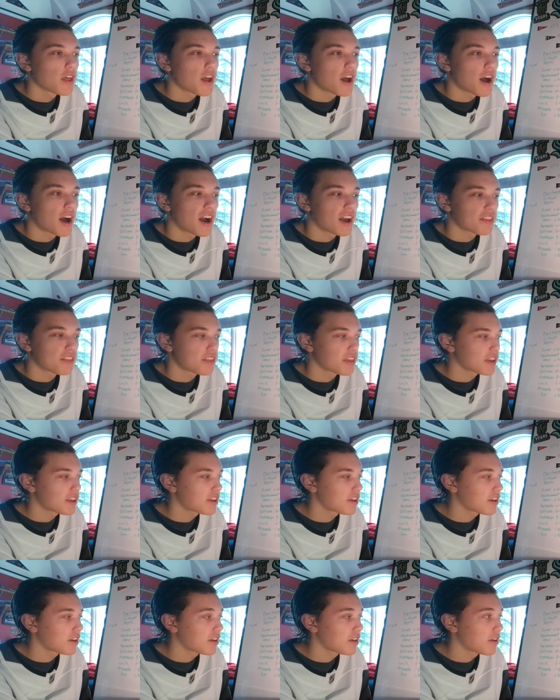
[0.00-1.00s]
I
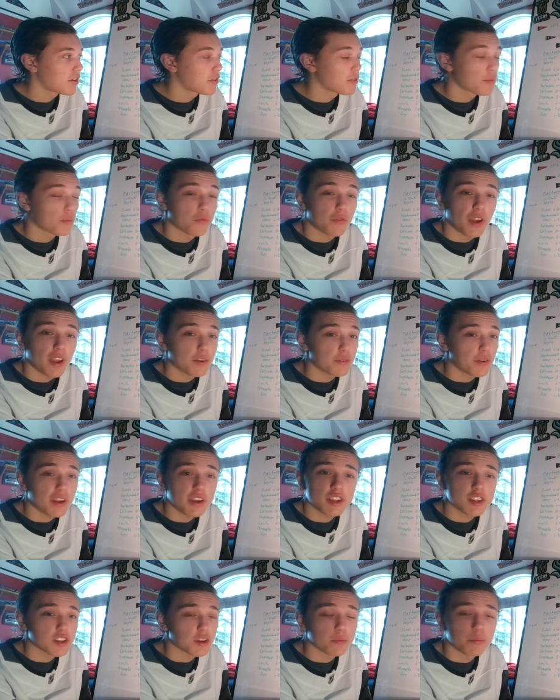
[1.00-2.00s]
think
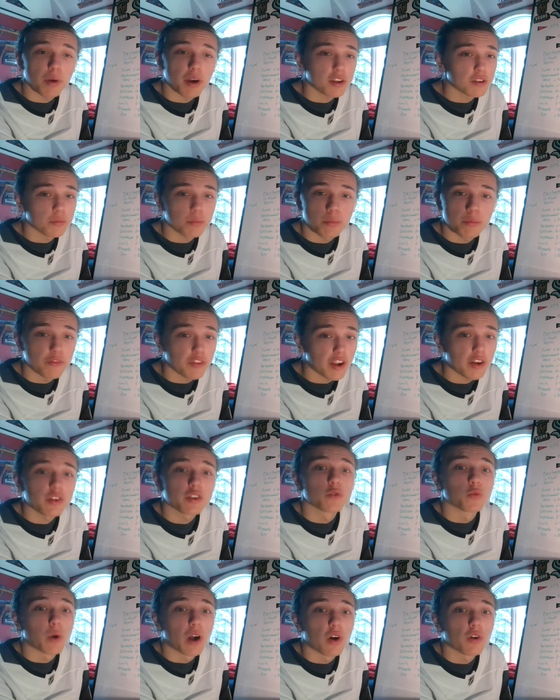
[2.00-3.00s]
Vegas might
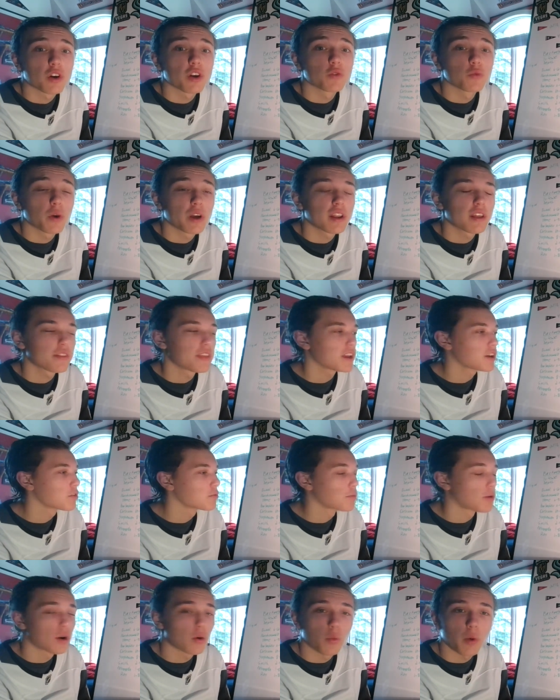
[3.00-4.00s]
very well could win it. They
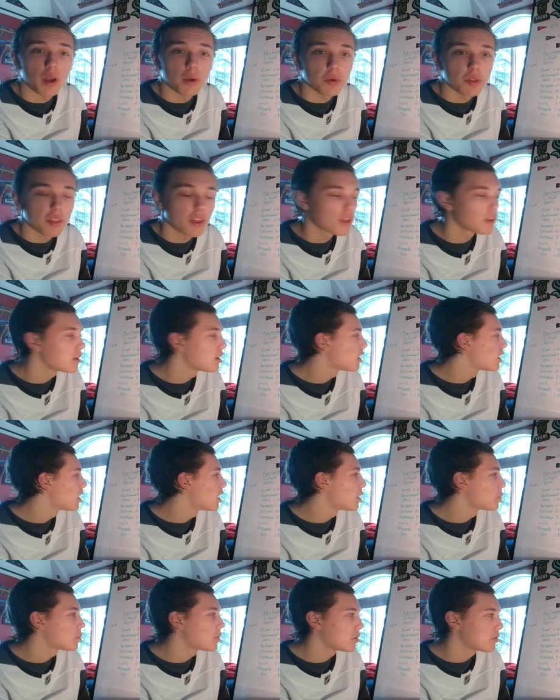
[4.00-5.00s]
could run away with
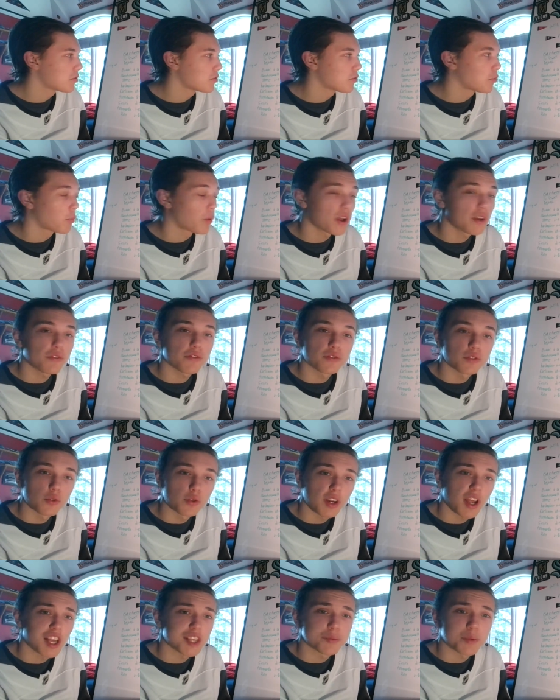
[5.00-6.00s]
it. But the way
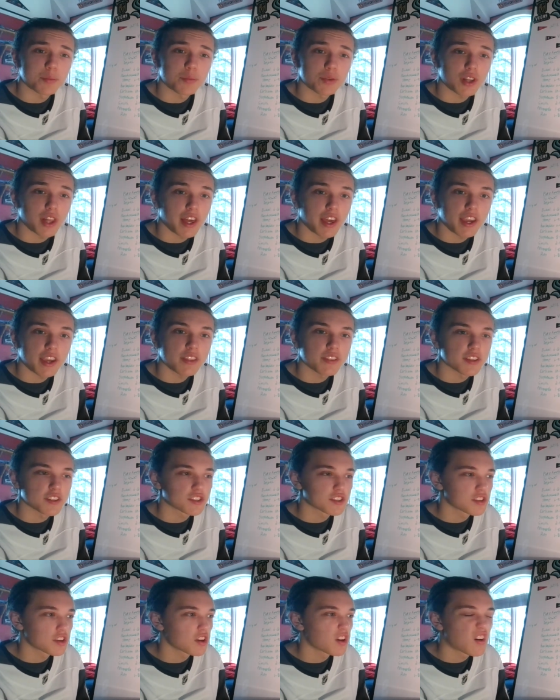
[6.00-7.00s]
Florida has been playing
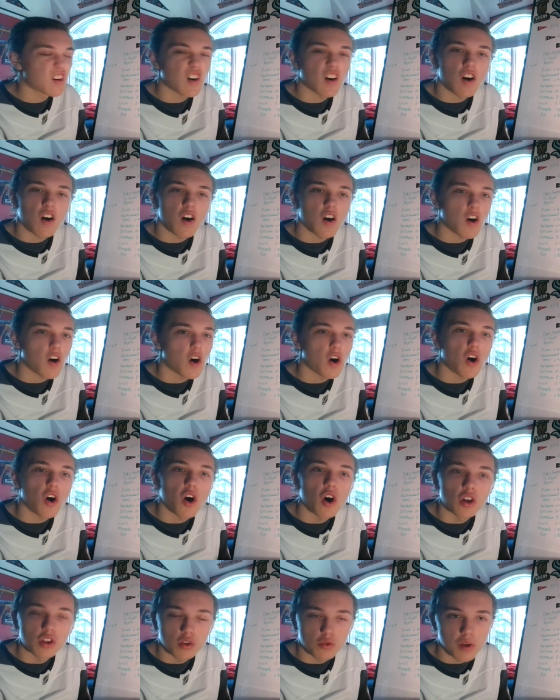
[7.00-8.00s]
this
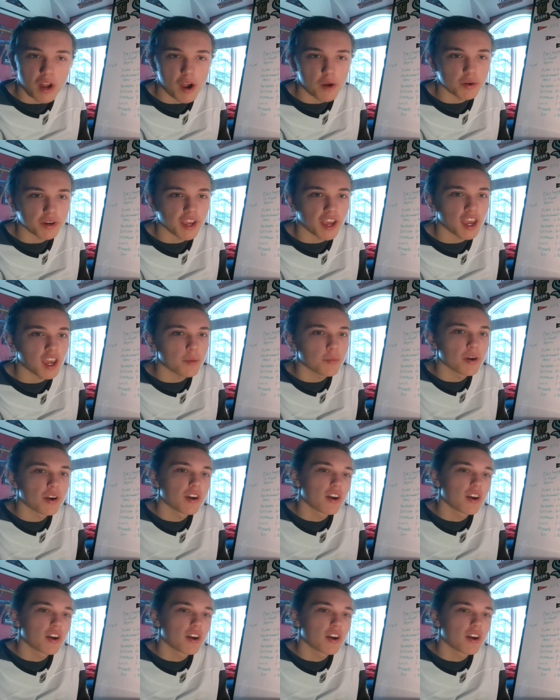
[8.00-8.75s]
all-around game,